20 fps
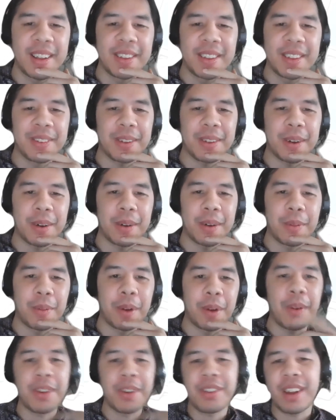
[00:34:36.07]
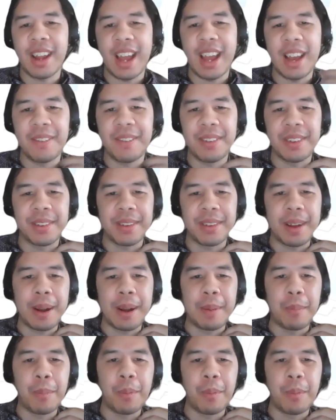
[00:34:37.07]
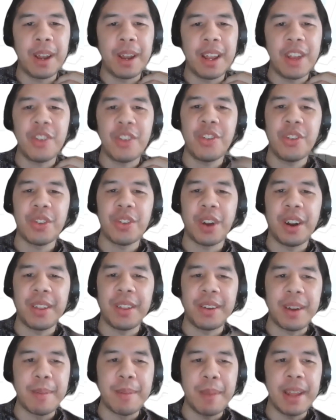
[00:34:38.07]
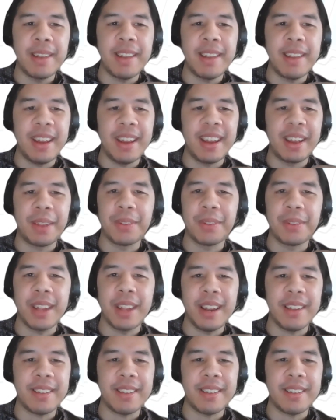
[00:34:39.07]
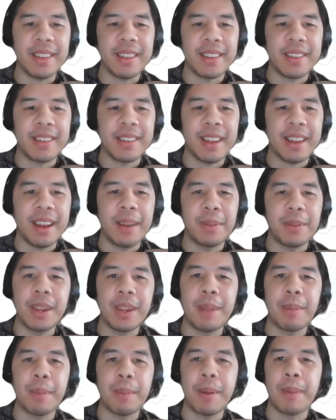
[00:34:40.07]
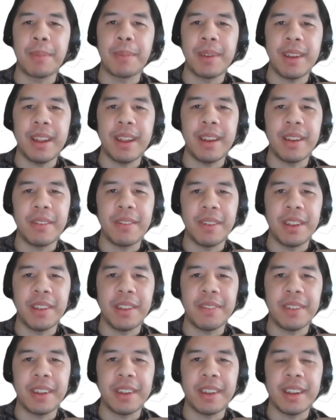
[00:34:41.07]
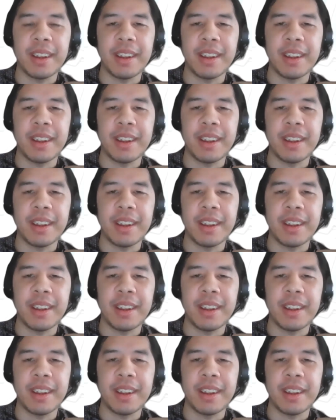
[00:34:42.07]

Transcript: So one question I have is, what issues are there in maintaining those data sets to keep them up to date and relevant?